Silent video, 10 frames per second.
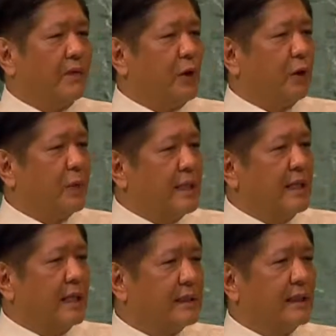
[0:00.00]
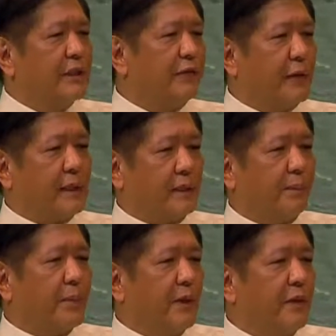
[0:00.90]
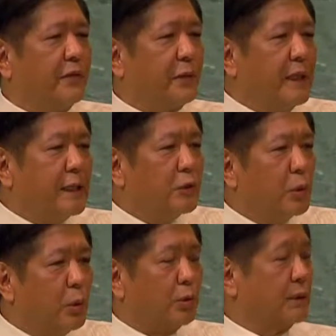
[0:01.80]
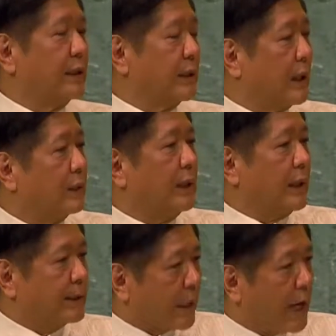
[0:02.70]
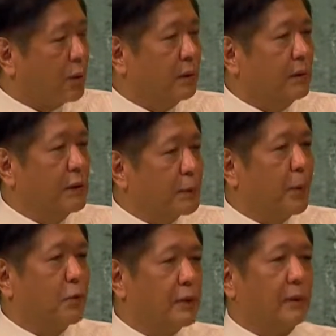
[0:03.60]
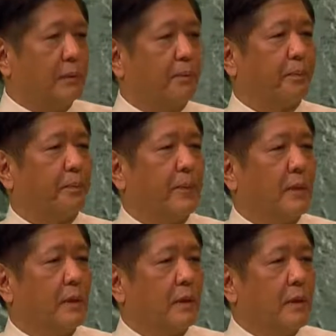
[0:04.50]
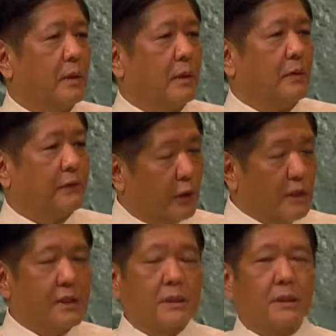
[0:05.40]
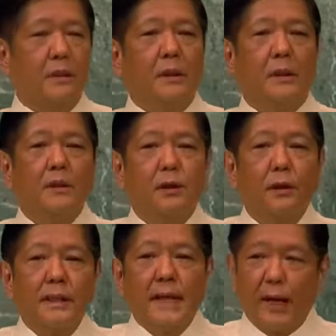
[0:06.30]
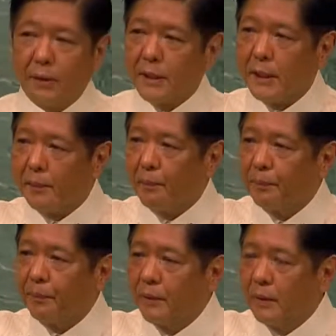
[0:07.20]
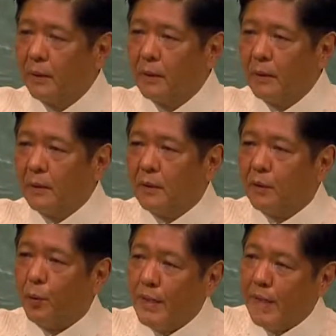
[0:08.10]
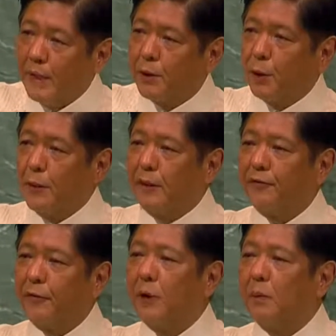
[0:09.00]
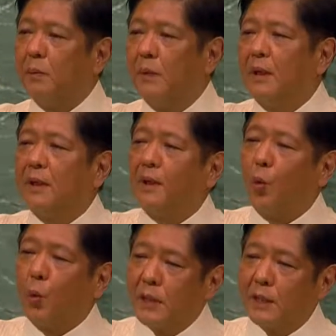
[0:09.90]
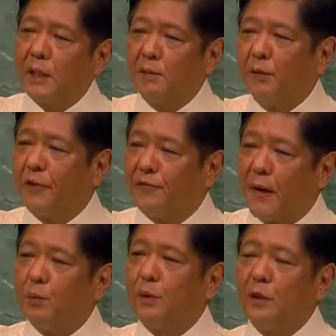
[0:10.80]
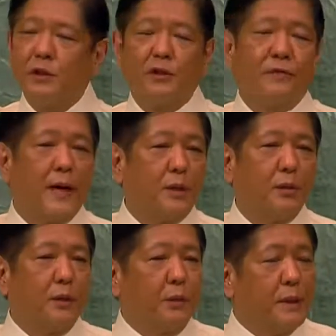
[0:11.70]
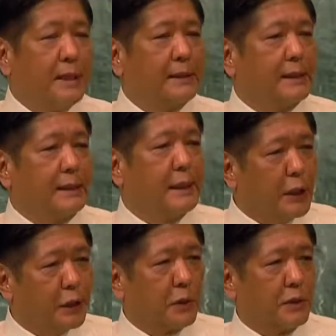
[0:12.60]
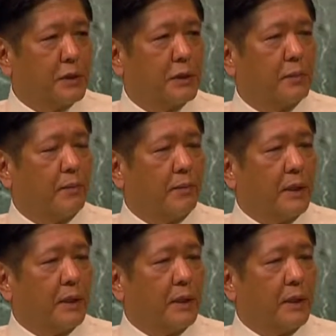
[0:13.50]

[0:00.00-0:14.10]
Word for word: have already identified three tools that are at our disposal. First, solidarity. We need to reaffirm the wisdom of the founders of our United Nations.